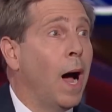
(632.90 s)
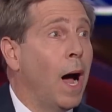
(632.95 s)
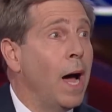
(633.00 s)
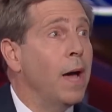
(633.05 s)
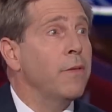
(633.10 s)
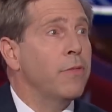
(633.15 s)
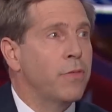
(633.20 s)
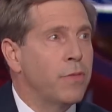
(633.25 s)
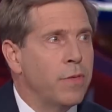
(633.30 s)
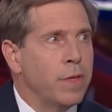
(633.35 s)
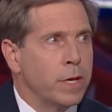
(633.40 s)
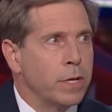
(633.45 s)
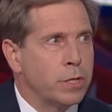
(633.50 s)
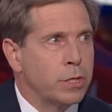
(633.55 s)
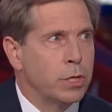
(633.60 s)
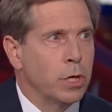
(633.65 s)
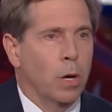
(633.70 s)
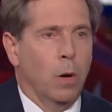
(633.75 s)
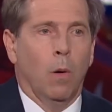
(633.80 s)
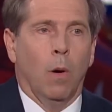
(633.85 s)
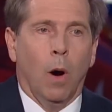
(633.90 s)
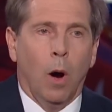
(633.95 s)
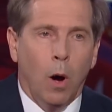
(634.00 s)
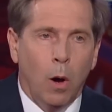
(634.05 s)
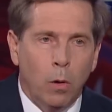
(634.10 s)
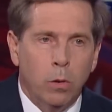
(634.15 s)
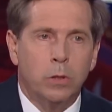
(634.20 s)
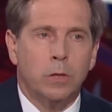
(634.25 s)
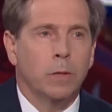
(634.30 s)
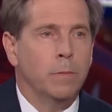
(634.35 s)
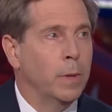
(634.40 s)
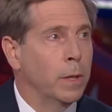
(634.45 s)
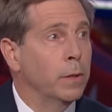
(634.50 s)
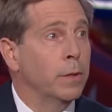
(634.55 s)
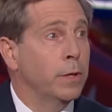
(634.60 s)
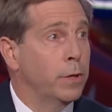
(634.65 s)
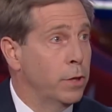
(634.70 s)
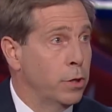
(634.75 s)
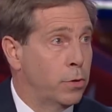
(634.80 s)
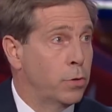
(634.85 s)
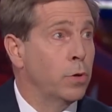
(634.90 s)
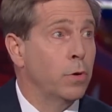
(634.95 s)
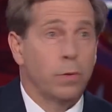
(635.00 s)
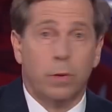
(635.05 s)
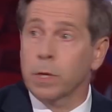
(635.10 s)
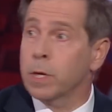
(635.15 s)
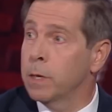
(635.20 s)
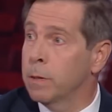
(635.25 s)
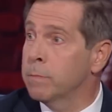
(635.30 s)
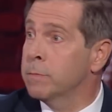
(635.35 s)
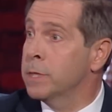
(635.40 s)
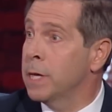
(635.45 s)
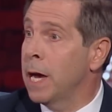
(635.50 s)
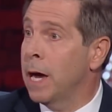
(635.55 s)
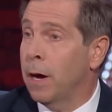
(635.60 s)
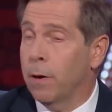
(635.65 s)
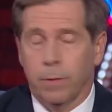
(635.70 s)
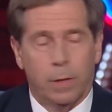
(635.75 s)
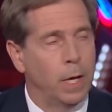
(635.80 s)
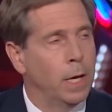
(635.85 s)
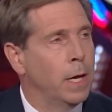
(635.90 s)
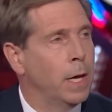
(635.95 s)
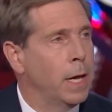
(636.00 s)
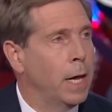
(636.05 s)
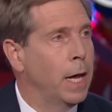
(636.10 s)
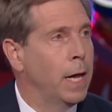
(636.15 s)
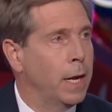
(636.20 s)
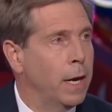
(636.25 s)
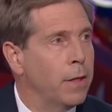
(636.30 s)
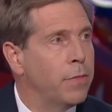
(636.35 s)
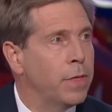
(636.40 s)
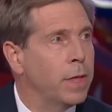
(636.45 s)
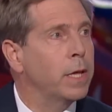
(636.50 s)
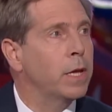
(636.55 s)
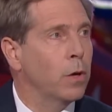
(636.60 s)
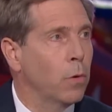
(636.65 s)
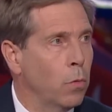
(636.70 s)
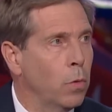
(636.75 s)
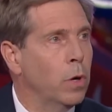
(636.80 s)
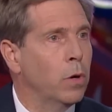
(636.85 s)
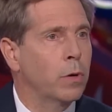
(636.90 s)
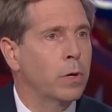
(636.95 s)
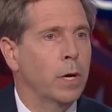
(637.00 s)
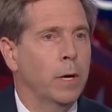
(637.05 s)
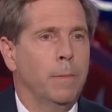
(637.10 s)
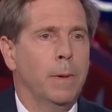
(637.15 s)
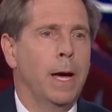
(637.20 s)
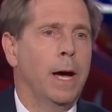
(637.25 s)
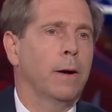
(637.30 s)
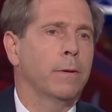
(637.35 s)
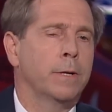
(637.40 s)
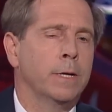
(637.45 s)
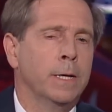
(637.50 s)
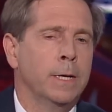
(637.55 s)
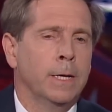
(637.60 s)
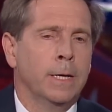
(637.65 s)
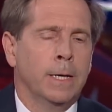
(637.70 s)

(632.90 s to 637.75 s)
I think so. Ultimately, the truth comes out, and I think it will come out.